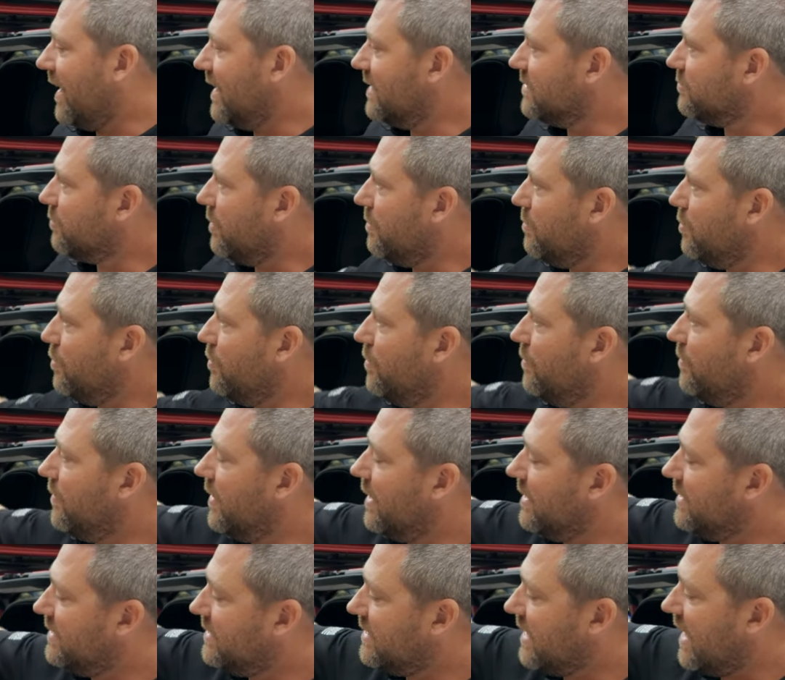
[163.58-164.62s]
as we
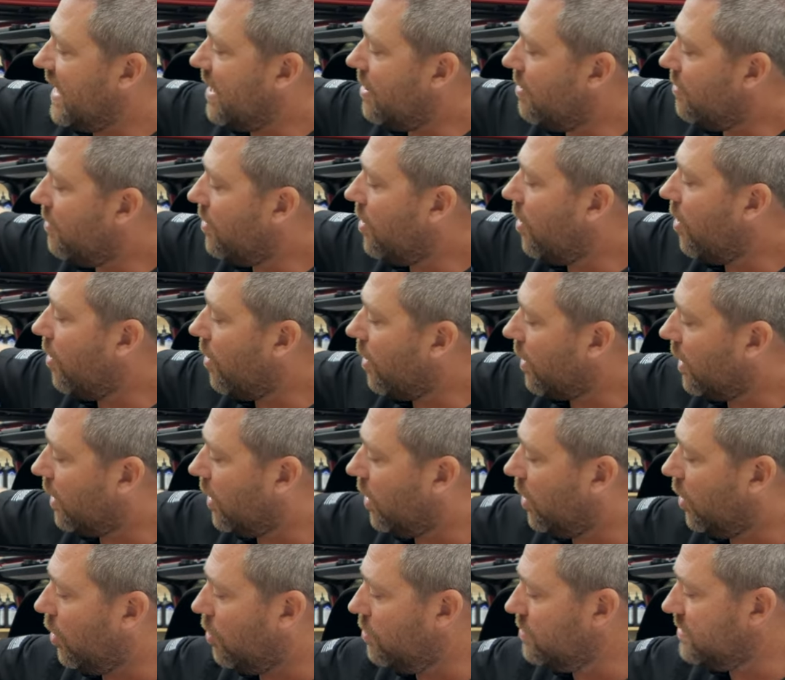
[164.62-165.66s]
move down our
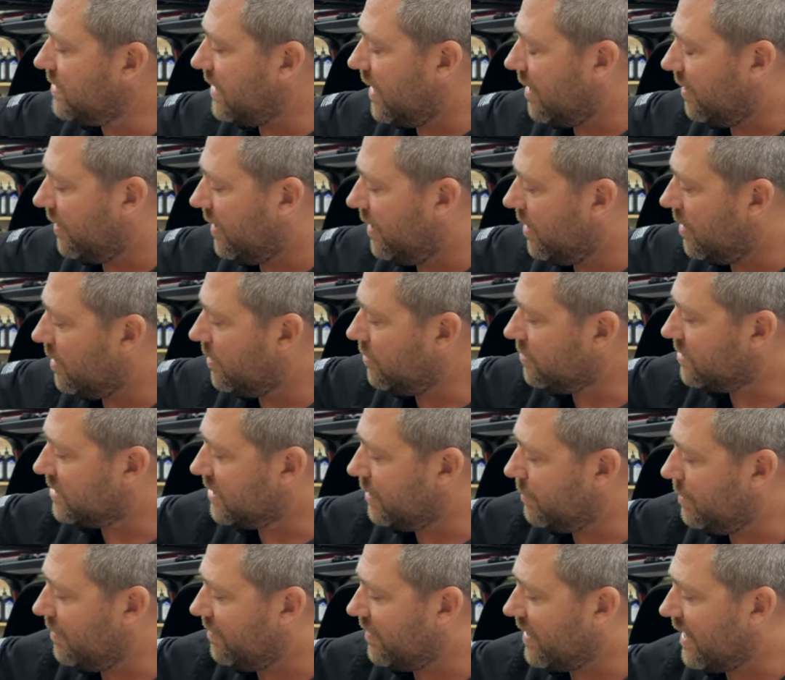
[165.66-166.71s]
closeout here, you'll
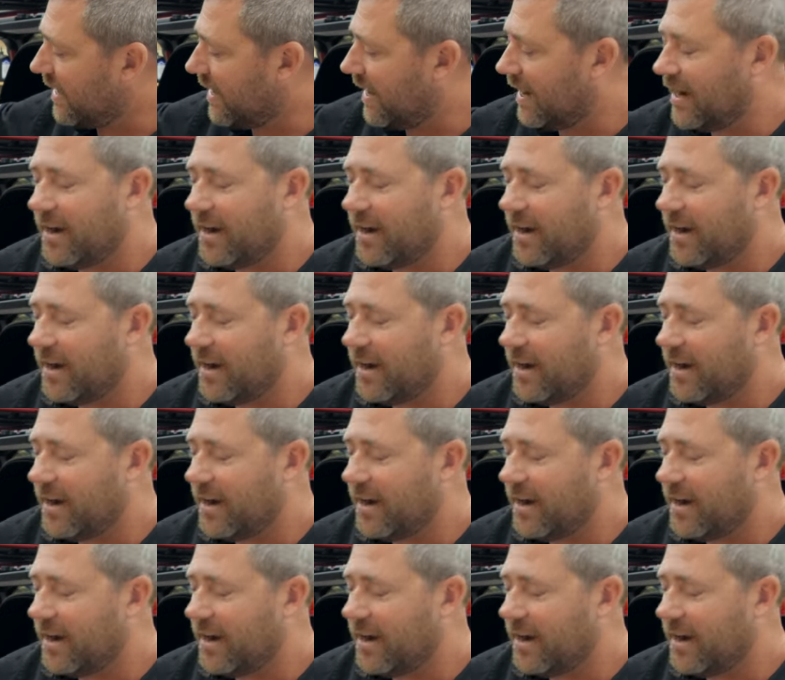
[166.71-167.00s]
see we've got a